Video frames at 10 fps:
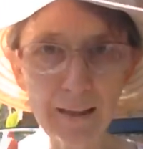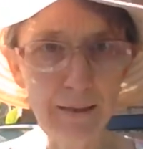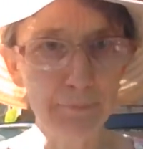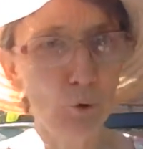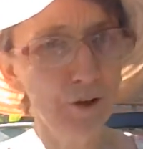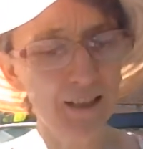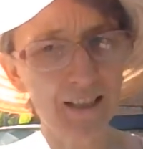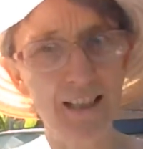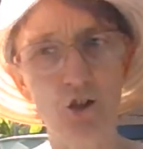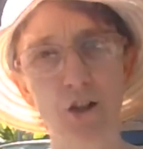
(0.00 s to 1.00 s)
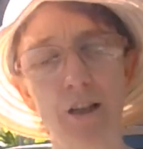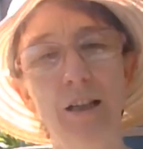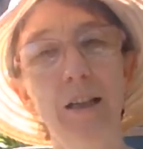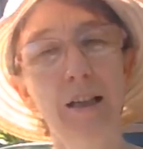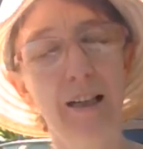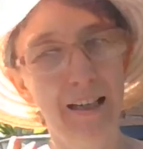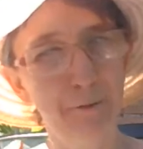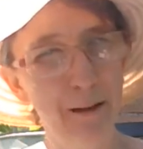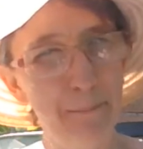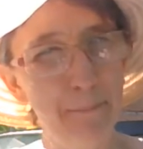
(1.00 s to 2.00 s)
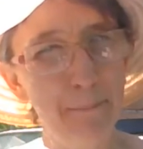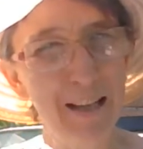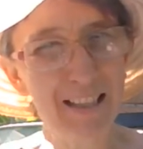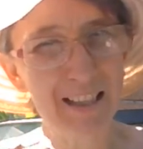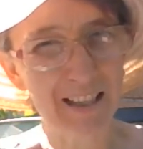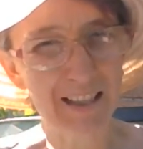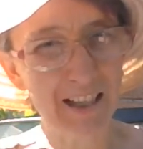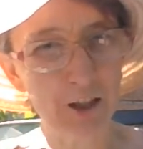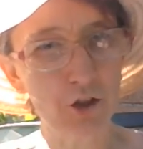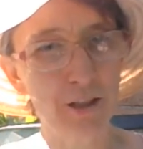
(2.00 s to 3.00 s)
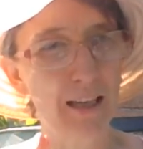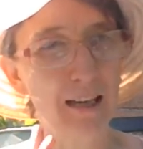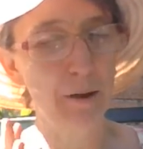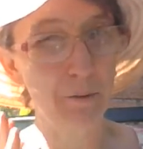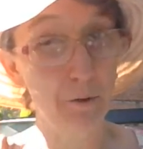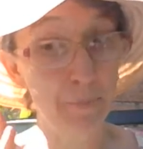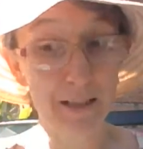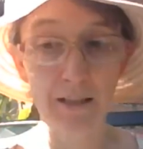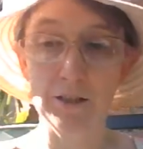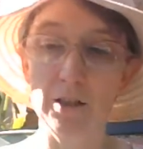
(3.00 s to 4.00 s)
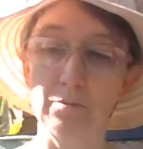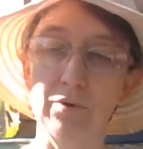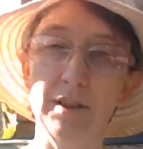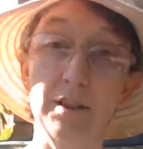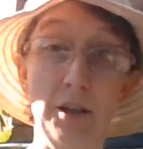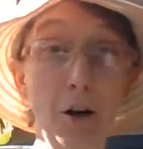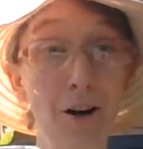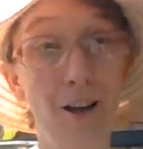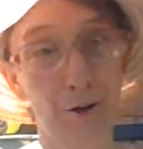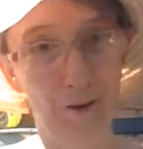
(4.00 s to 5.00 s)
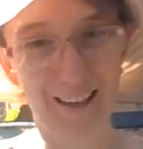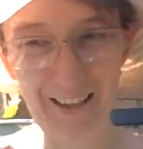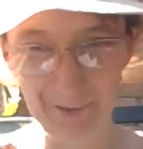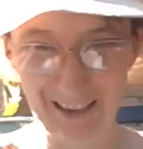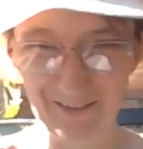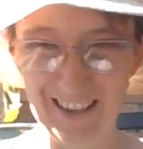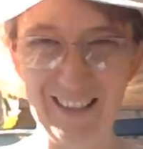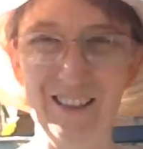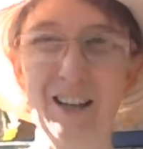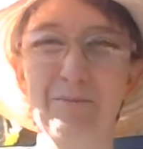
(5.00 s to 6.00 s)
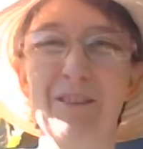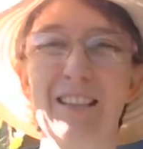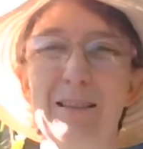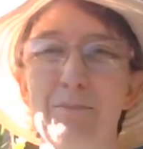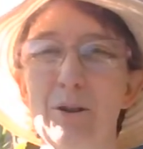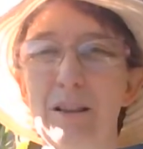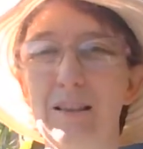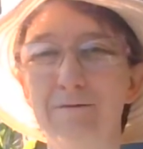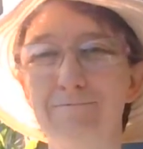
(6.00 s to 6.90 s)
An important distinction, and if we miss the distinction there, we will misinterpret. There's another way that we can misinterpret this book.